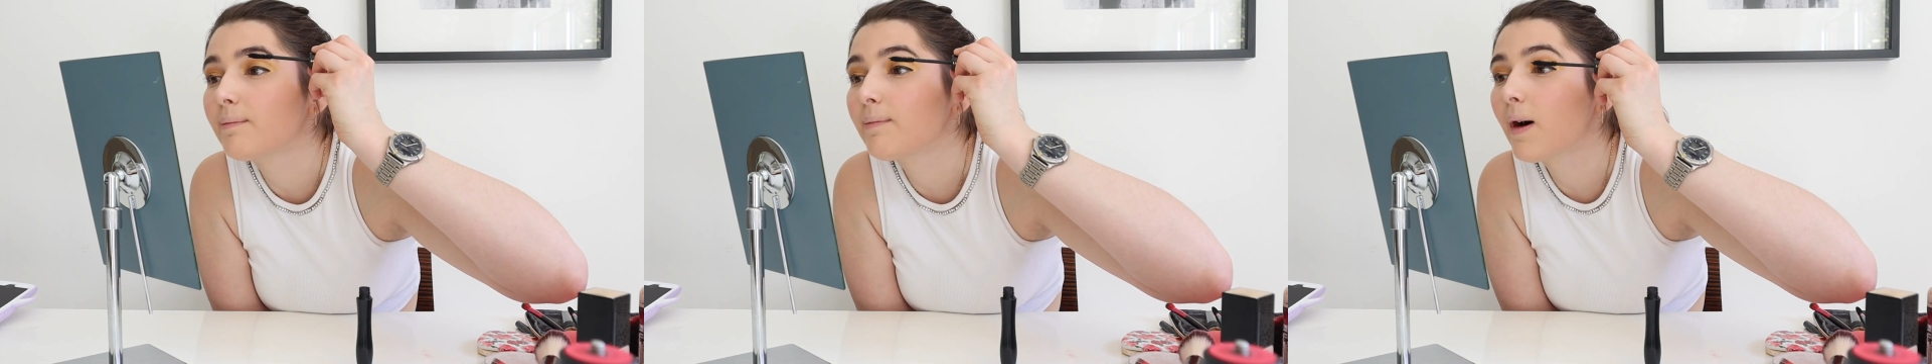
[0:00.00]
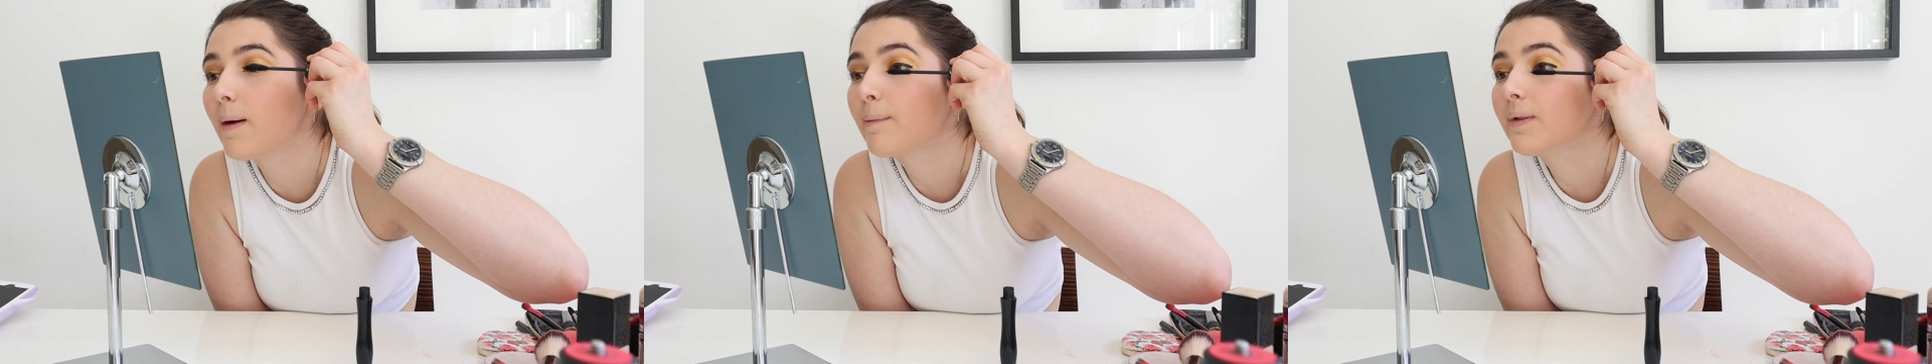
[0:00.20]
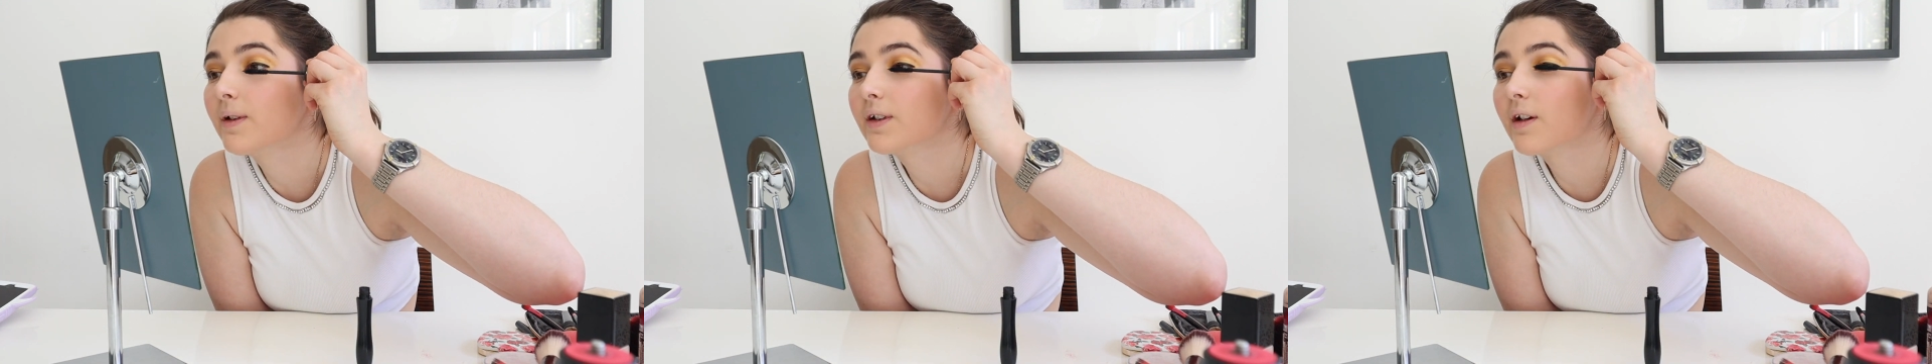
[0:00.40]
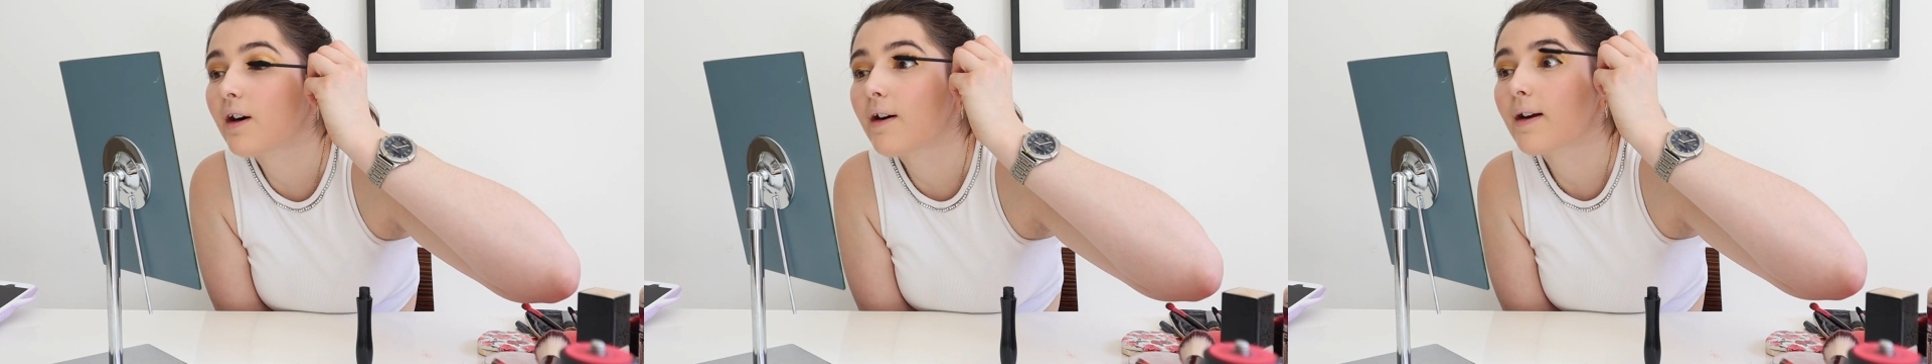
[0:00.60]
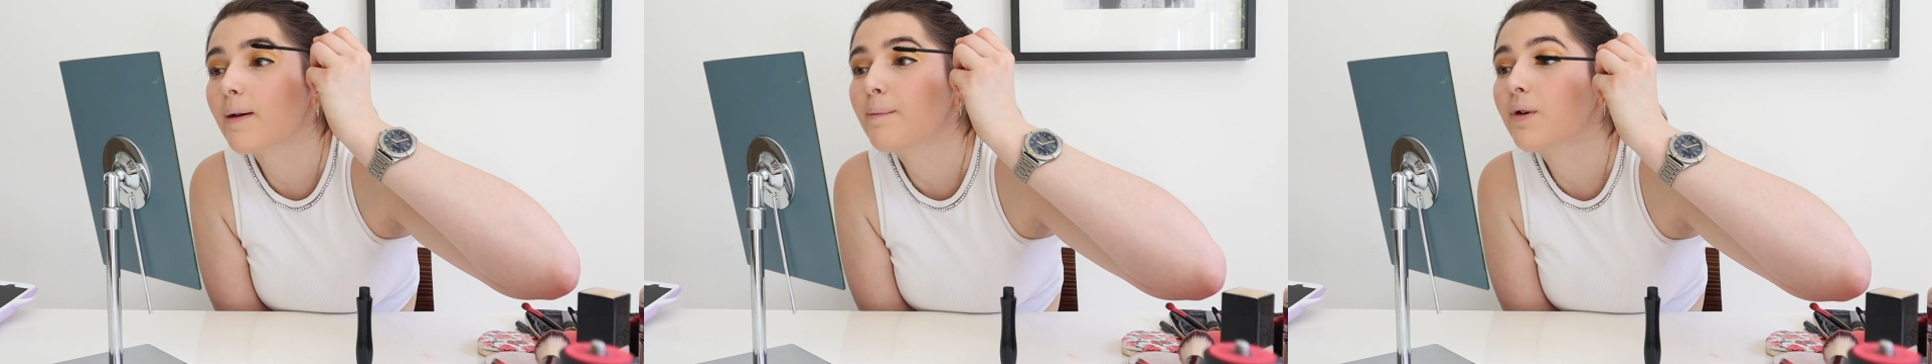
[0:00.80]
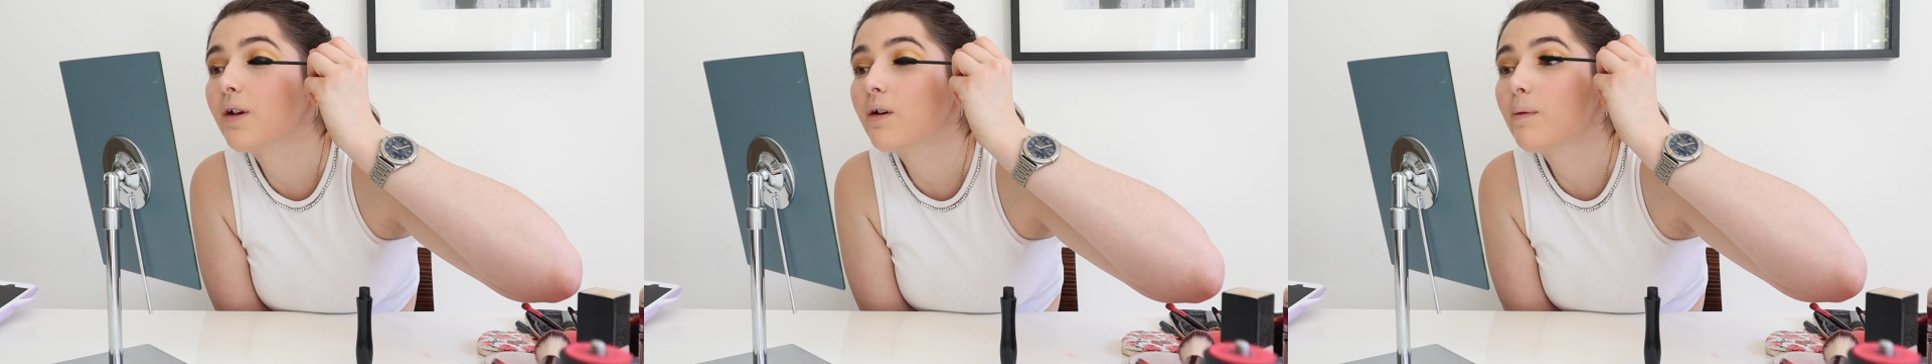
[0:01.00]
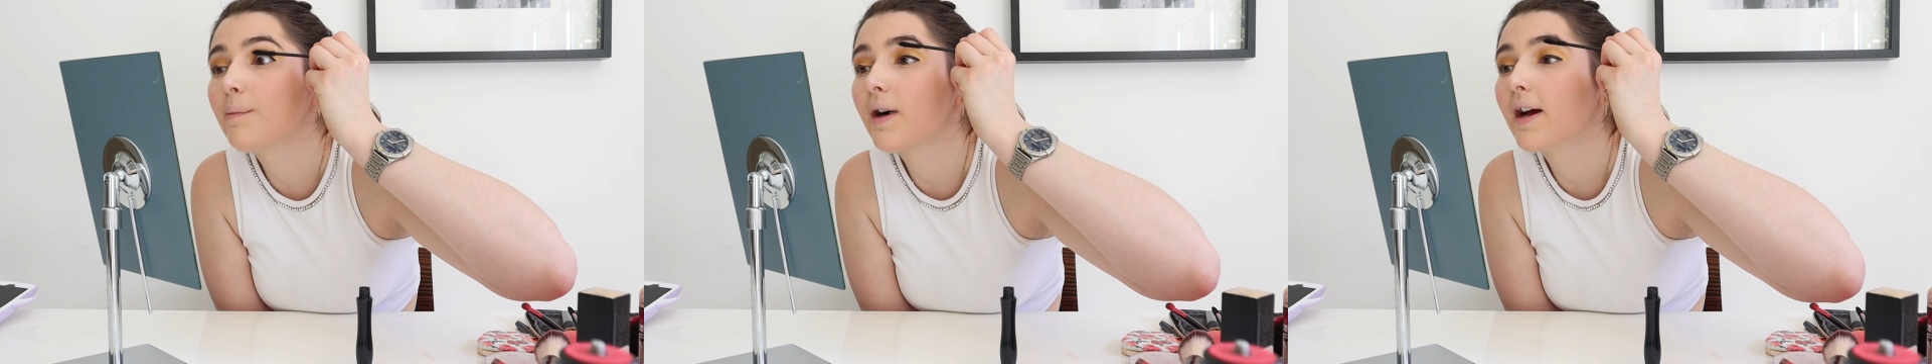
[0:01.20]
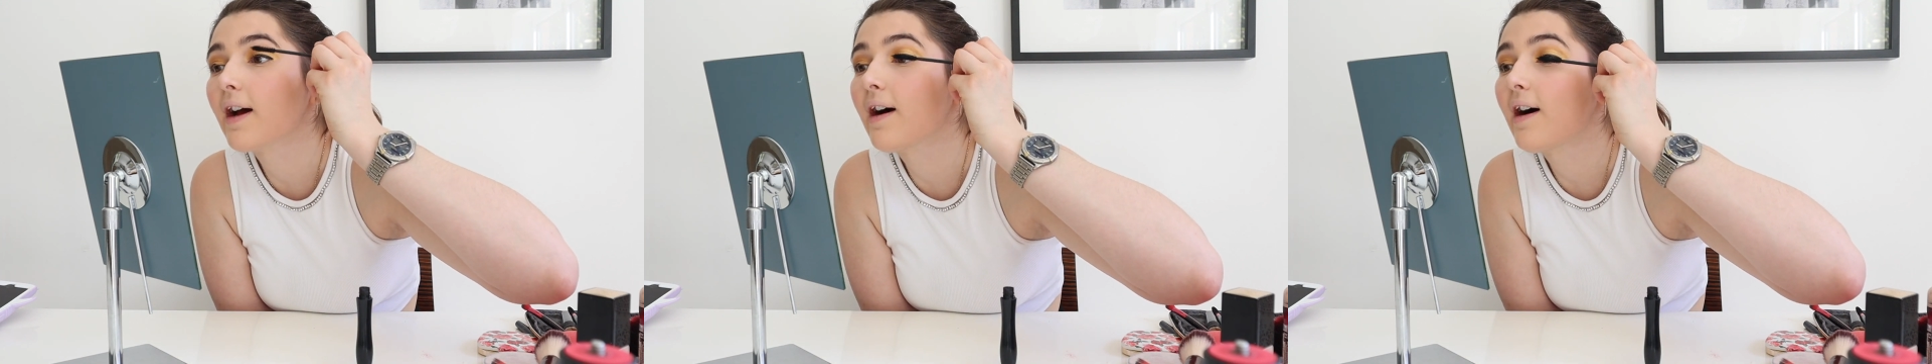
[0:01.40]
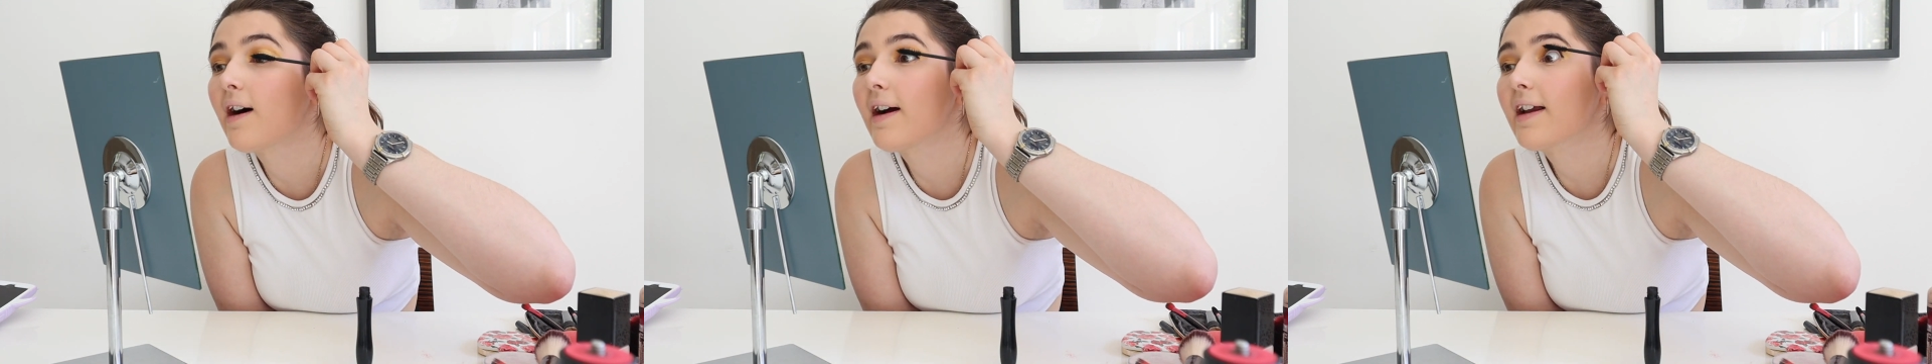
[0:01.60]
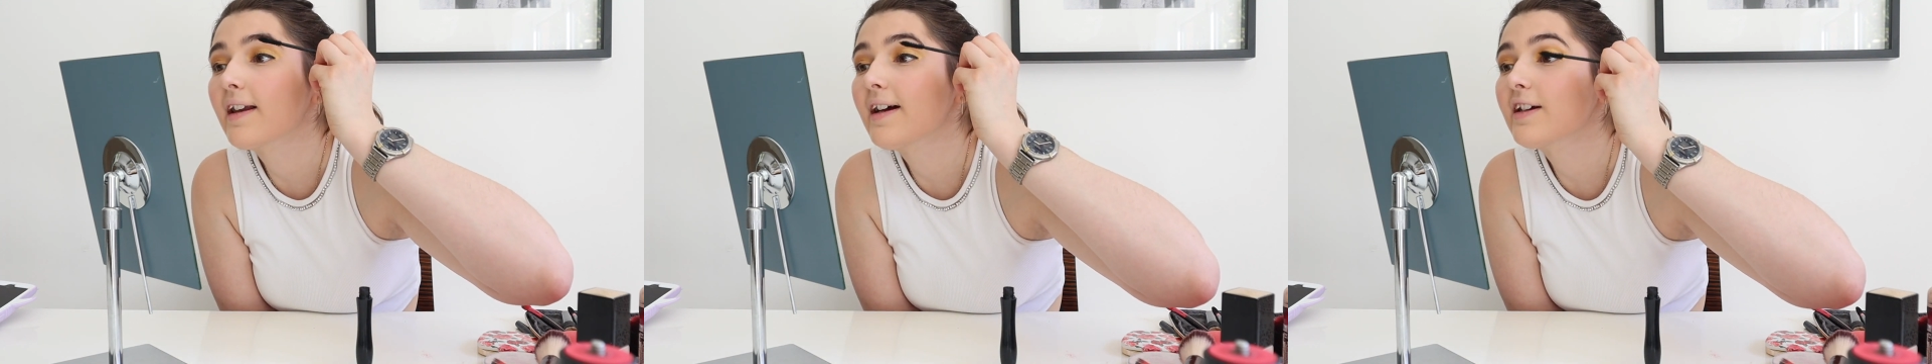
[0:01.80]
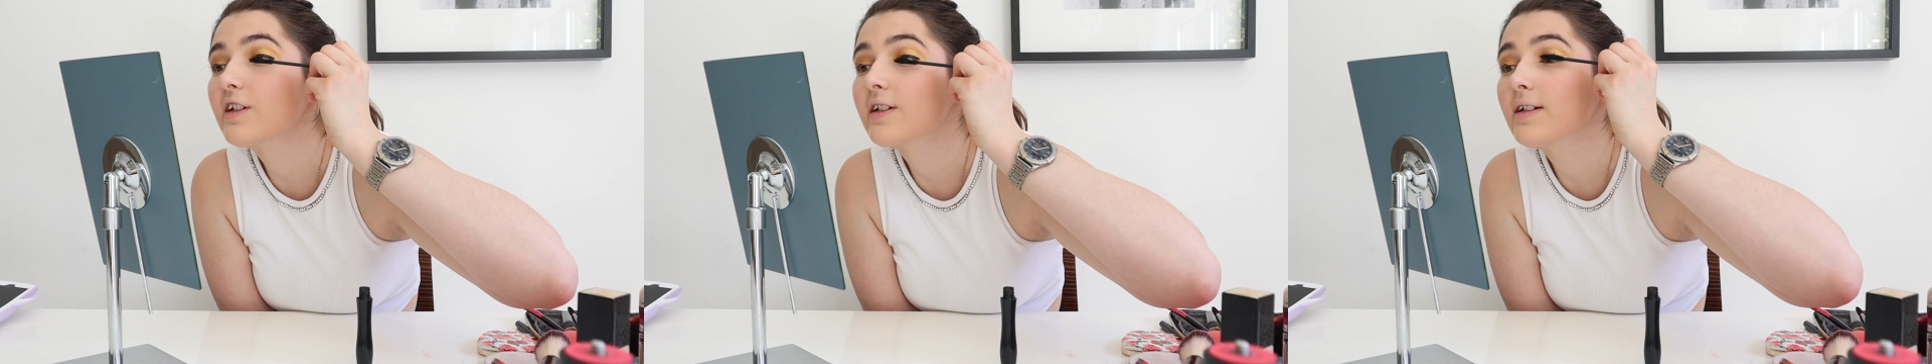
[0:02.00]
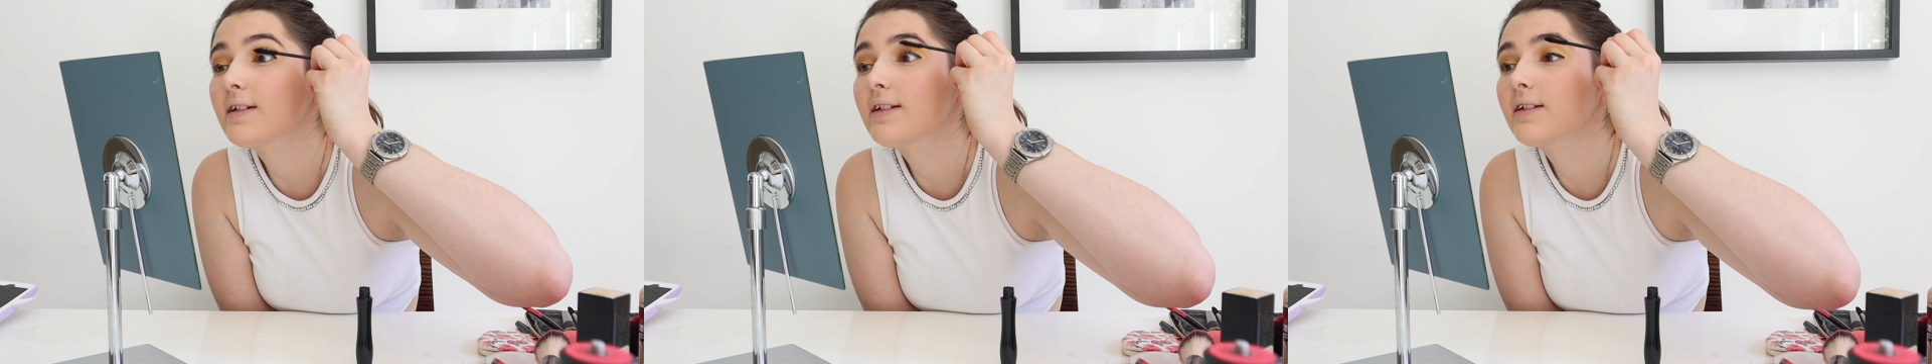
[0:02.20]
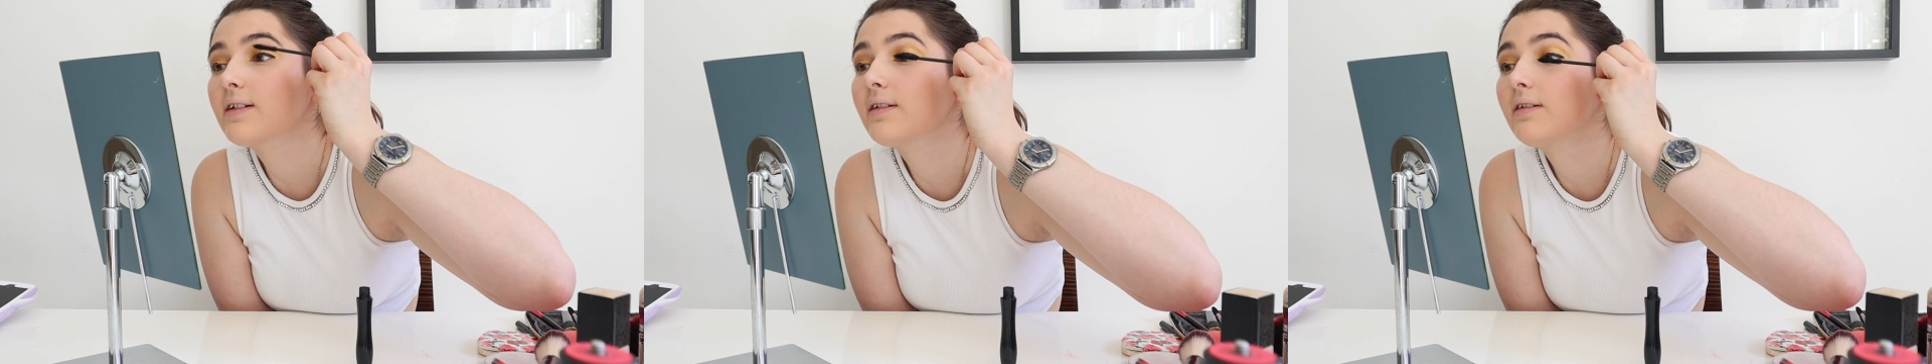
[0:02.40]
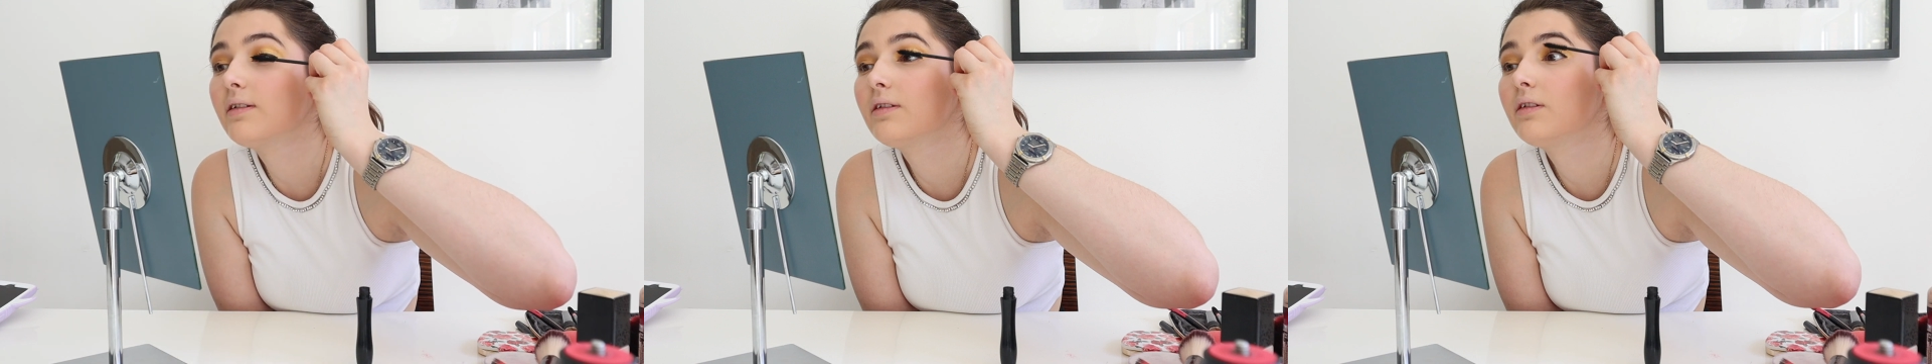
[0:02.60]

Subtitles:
my mascara and I put it on my eyelashes,